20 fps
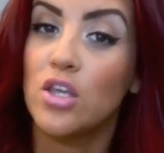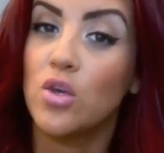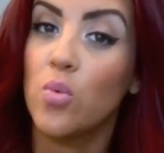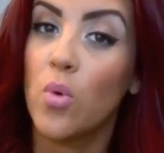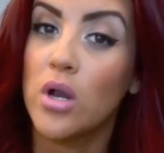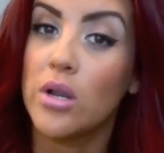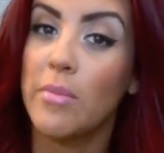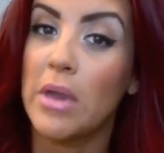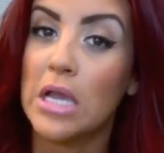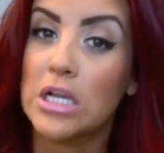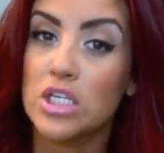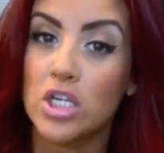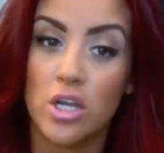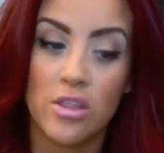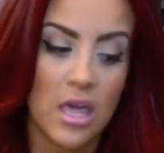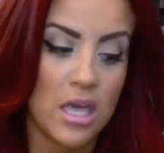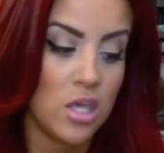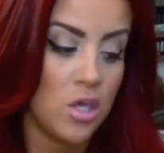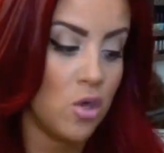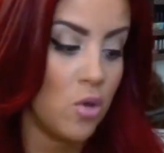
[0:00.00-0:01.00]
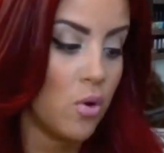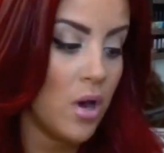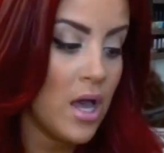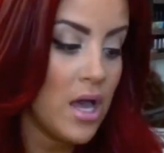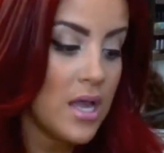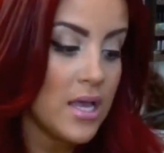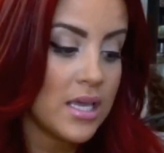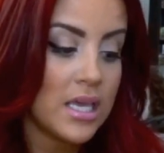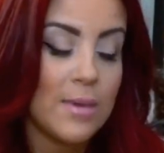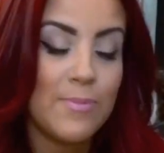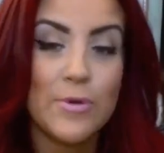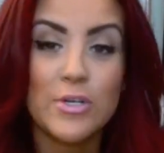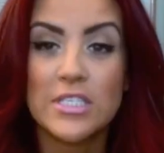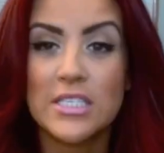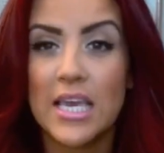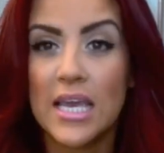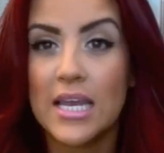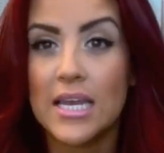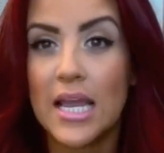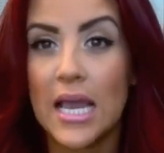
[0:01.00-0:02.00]
you want to make sure that you keep your
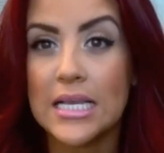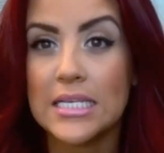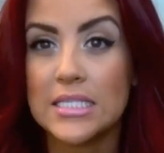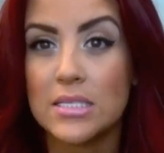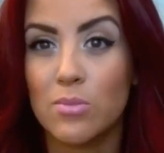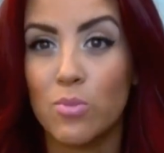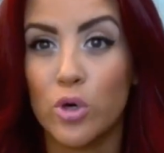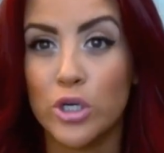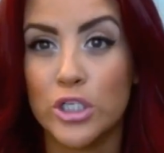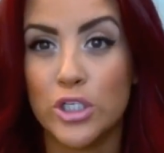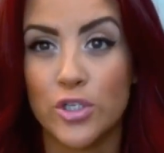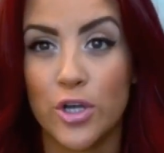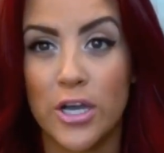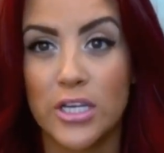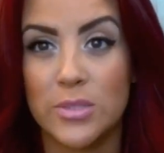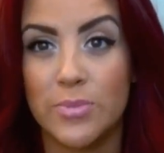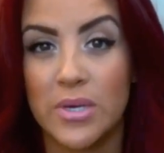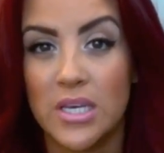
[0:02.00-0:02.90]
skin nice and moisturized,